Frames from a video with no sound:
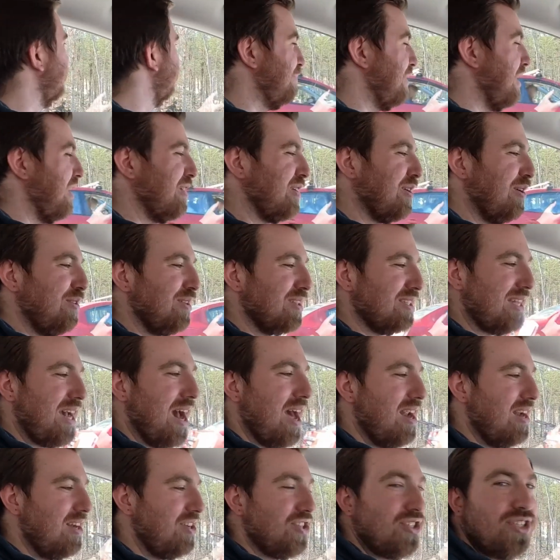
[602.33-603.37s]
But our goal is
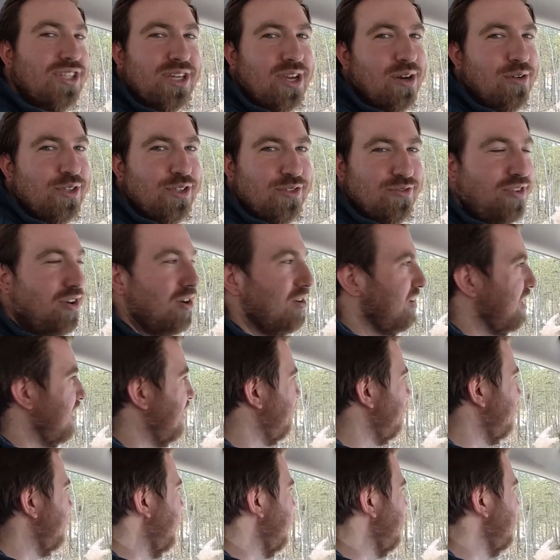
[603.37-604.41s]
kind of just to go as far
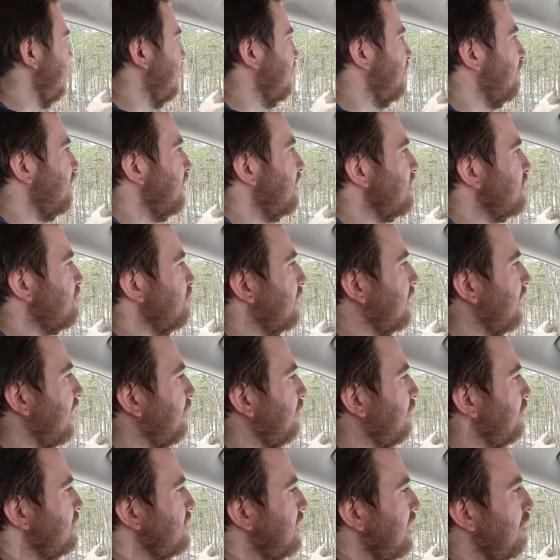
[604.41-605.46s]
down 93 as we
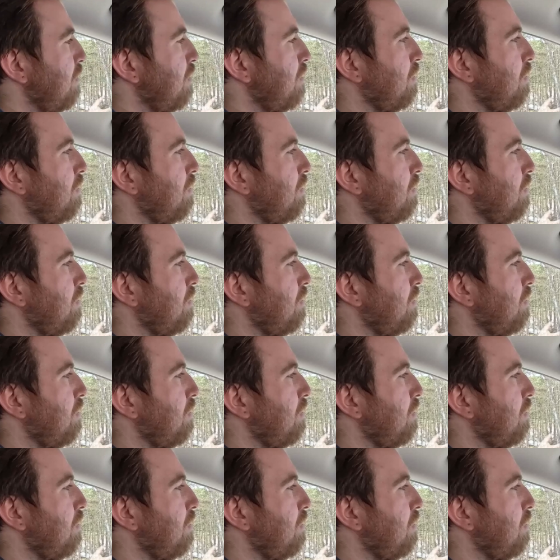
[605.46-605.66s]
can. What was that?